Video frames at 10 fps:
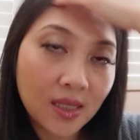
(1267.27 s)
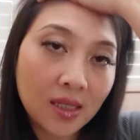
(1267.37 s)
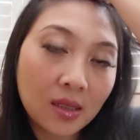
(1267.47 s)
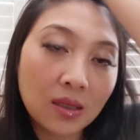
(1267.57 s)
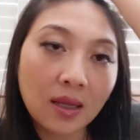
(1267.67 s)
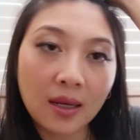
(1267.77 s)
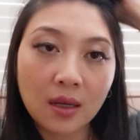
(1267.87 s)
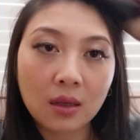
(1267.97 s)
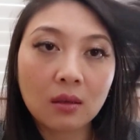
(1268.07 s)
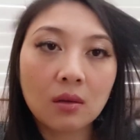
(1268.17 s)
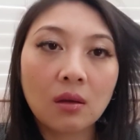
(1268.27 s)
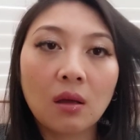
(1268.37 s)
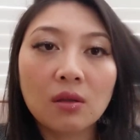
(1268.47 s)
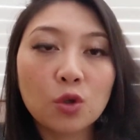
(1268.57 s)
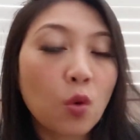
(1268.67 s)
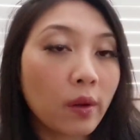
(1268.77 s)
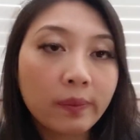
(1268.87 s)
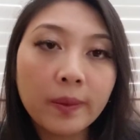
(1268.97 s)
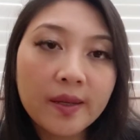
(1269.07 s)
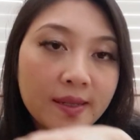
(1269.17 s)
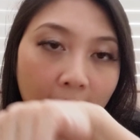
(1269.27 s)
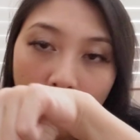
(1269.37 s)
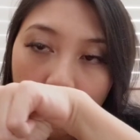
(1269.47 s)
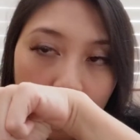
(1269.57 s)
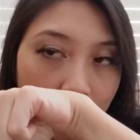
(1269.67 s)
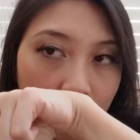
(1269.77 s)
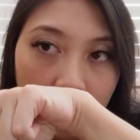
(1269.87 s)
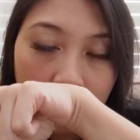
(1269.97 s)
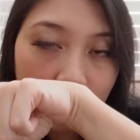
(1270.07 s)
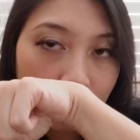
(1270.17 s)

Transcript: This is like 12 plus hours.